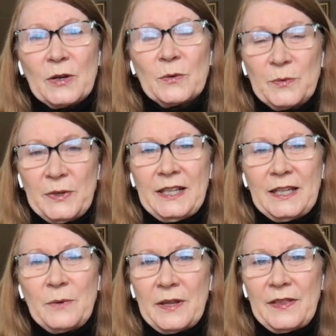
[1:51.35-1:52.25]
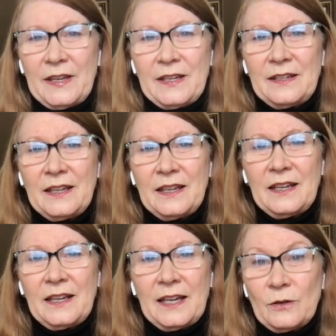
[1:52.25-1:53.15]
but really within
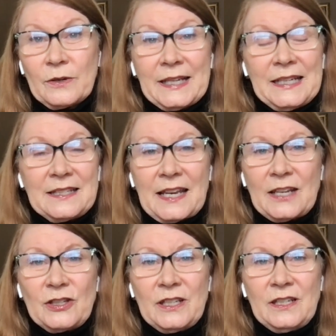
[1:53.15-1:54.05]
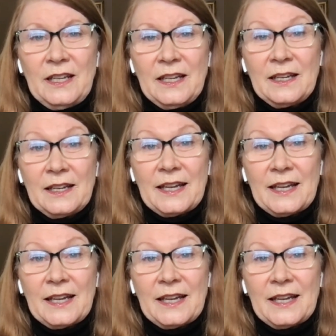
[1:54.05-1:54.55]
an organization,